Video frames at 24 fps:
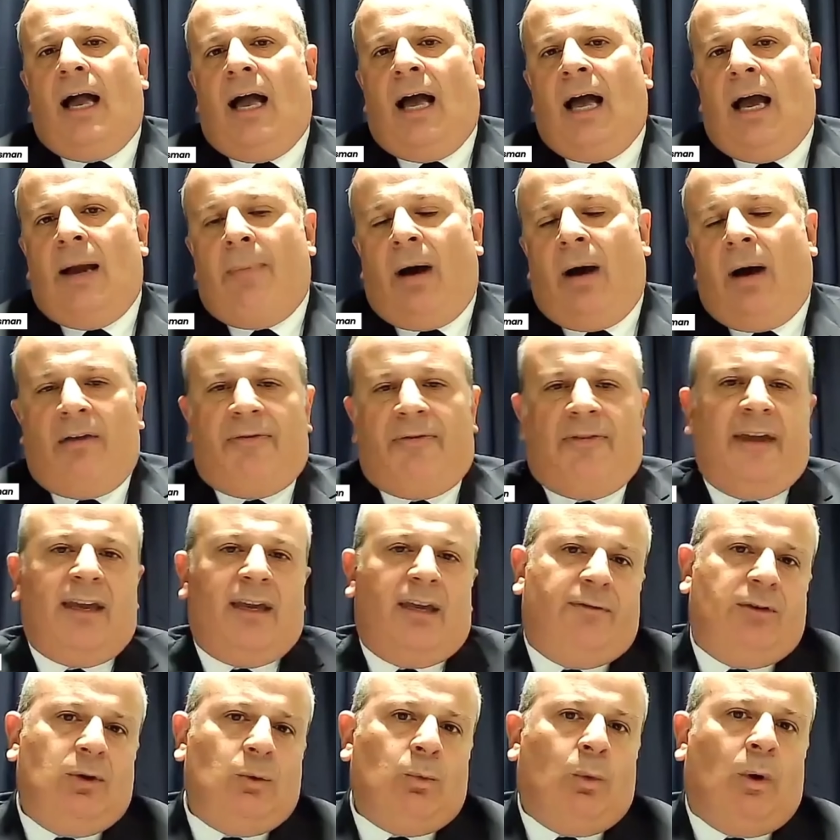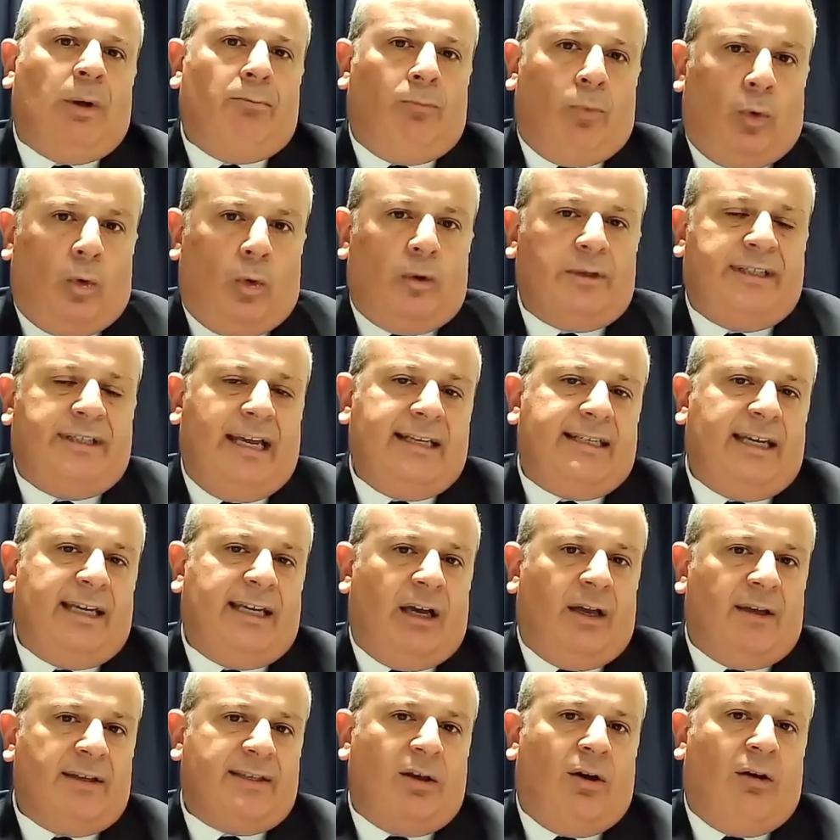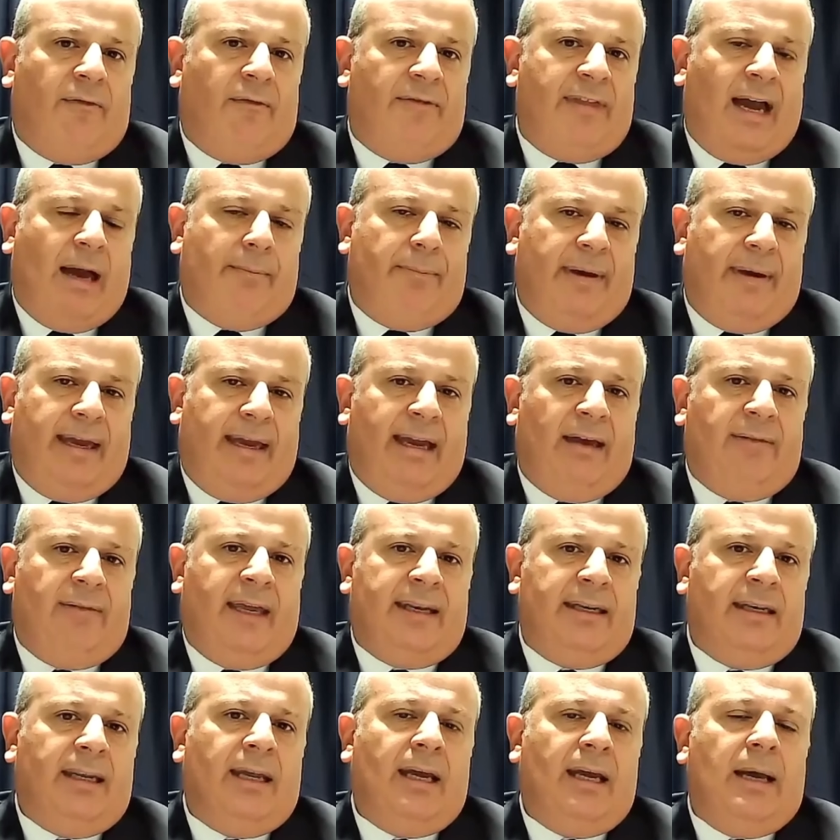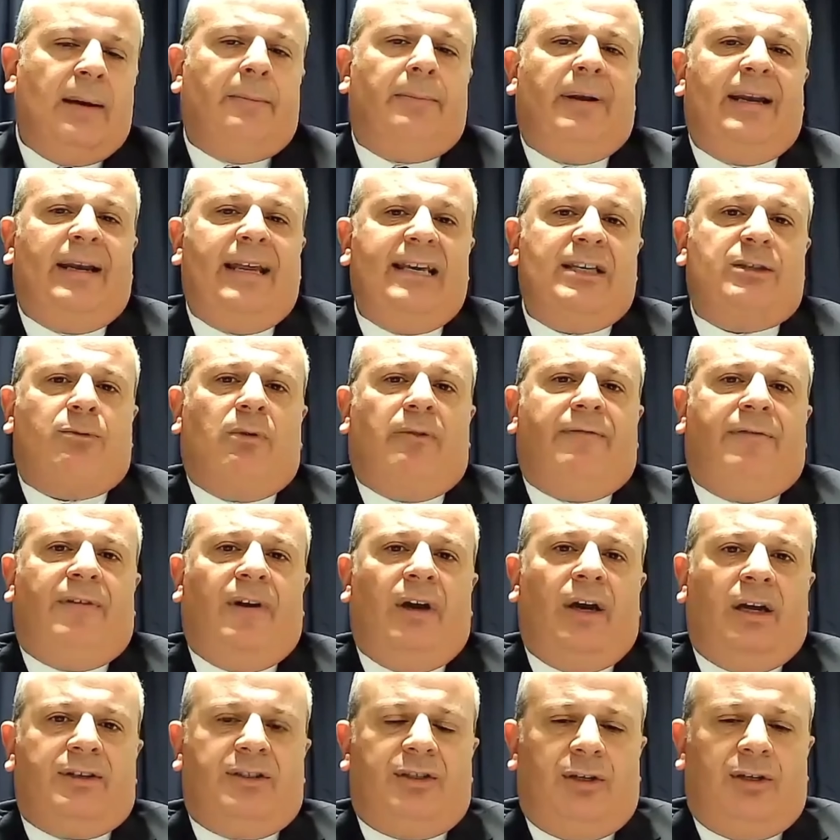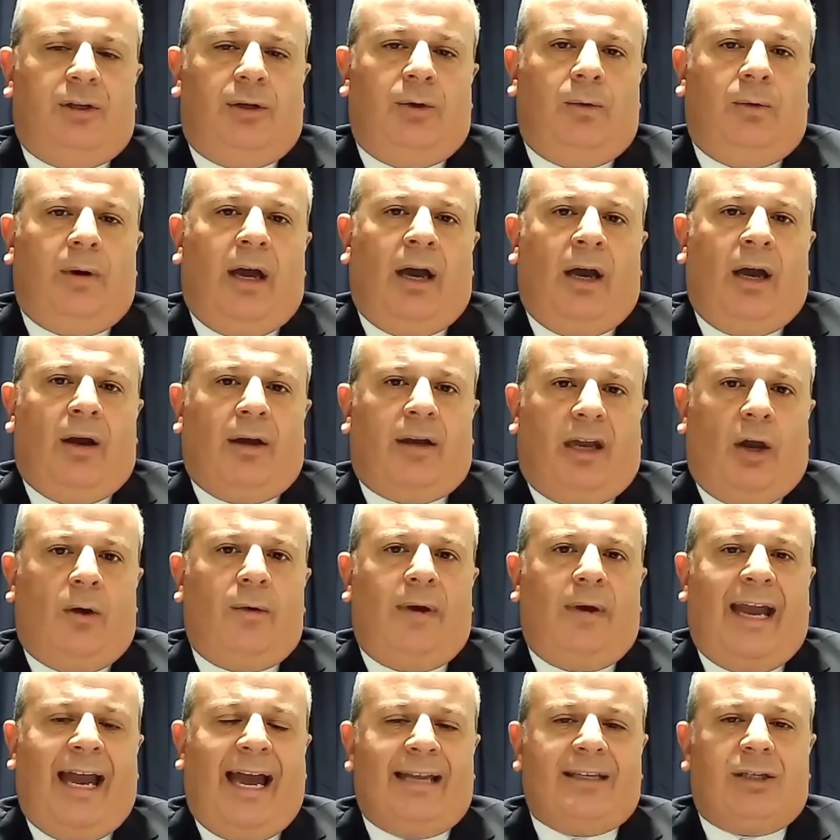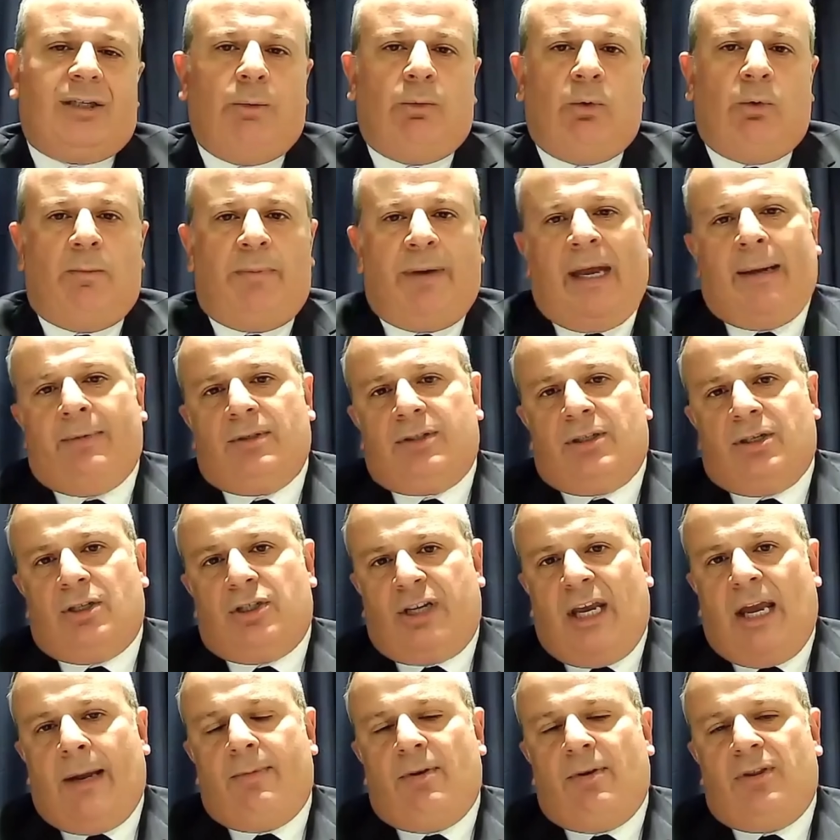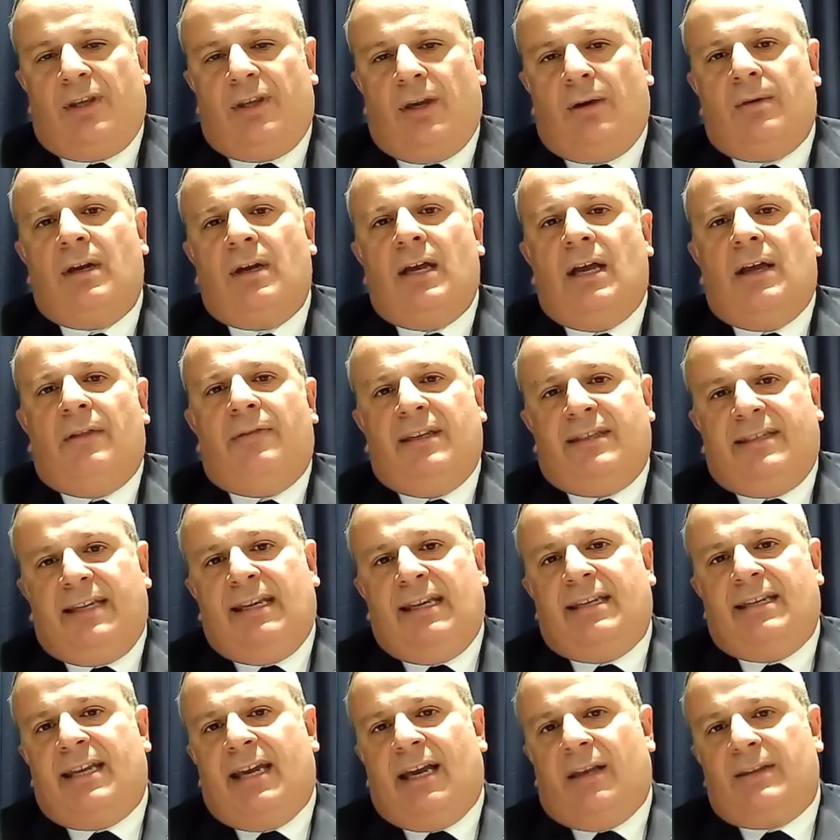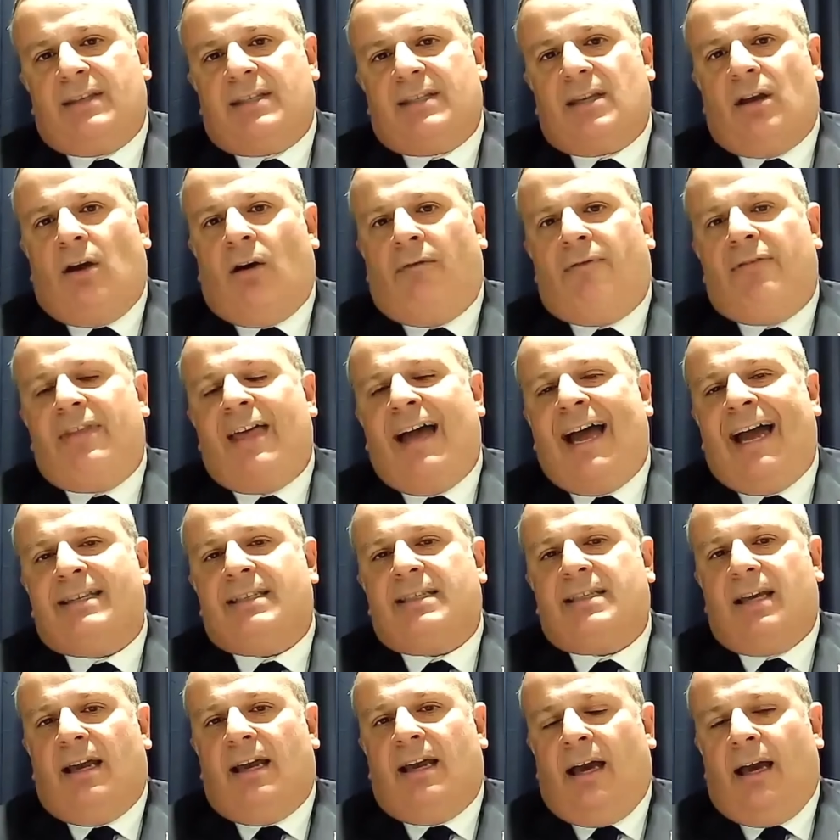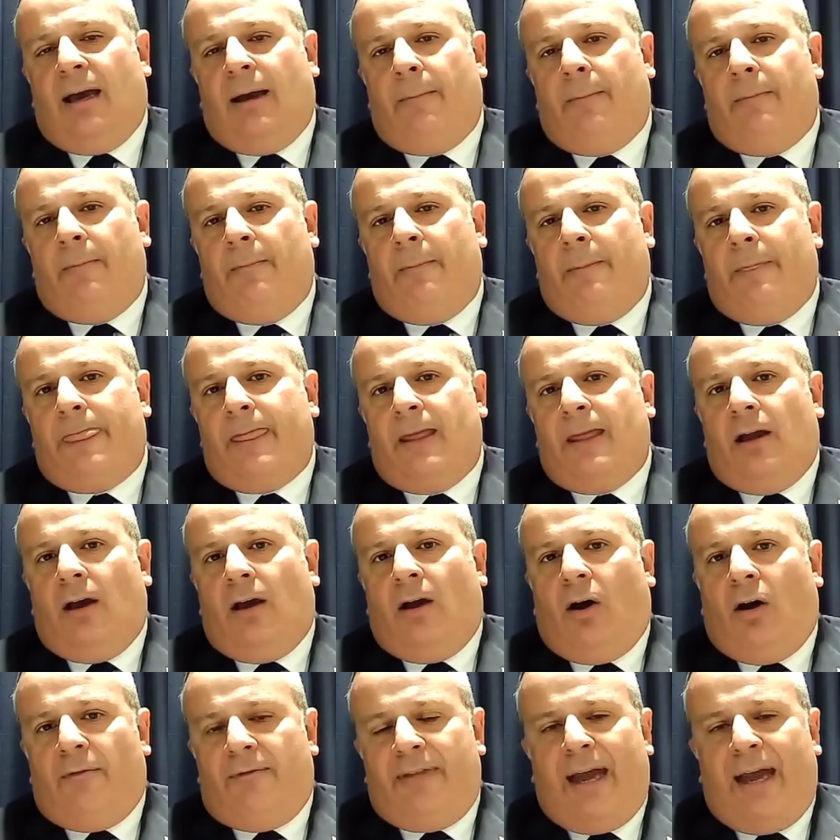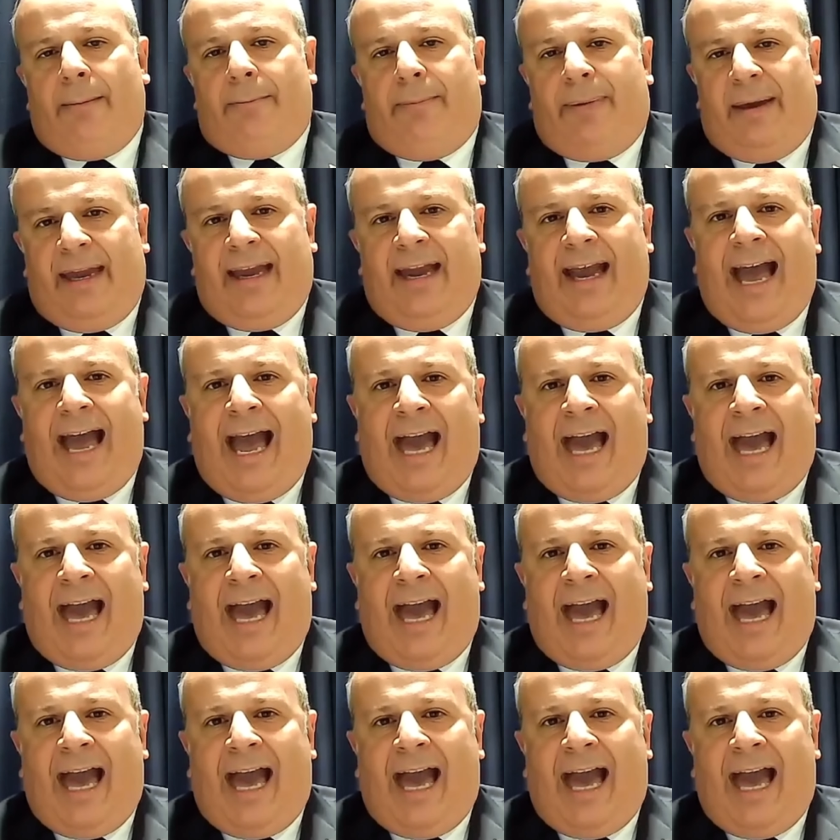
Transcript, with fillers: Um, I think if you want more details of that pier, then please refer to uh, COGAT, who will be able to share with you the details of that um, of that pier.